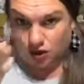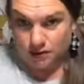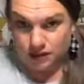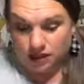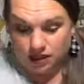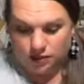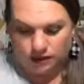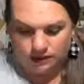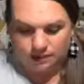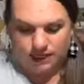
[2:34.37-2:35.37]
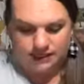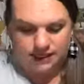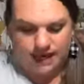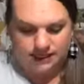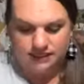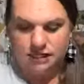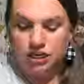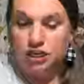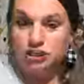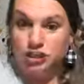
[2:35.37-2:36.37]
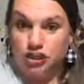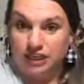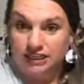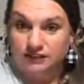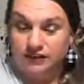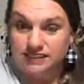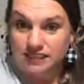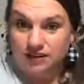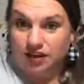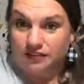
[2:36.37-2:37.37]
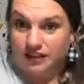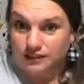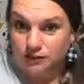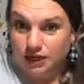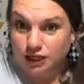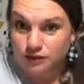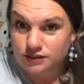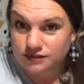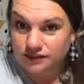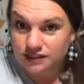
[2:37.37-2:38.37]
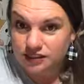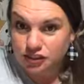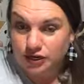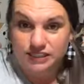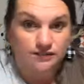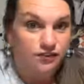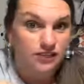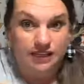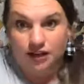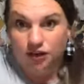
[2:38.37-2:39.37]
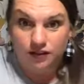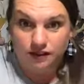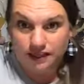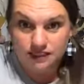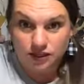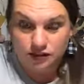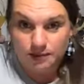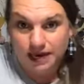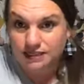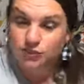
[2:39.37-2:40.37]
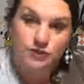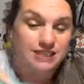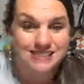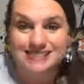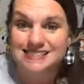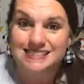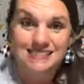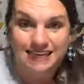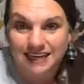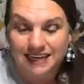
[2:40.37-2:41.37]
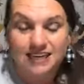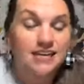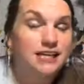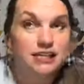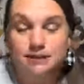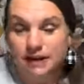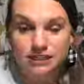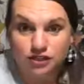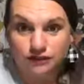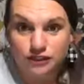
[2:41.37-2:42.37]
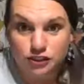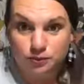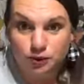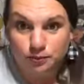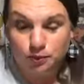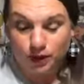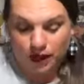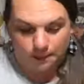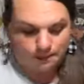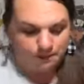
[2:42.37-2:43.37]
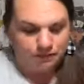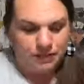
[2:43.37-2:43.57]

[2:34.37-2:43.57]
All month long while supplies last. So you're going to get the fuzzing cloth. That's what I use to fuzz the transfers and get all the lint on the back so it doesn't stick to my surface super duper well.